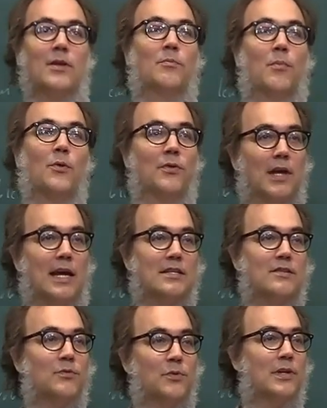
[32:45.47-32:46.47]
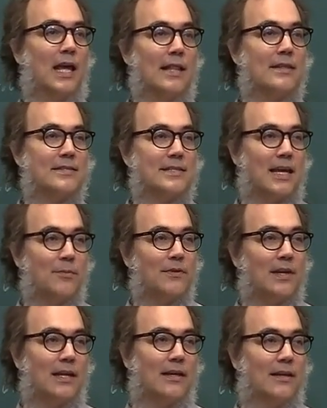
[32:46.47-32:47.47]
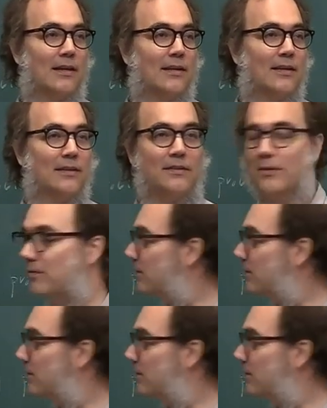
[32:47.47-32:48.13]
both cases would get the same thing. So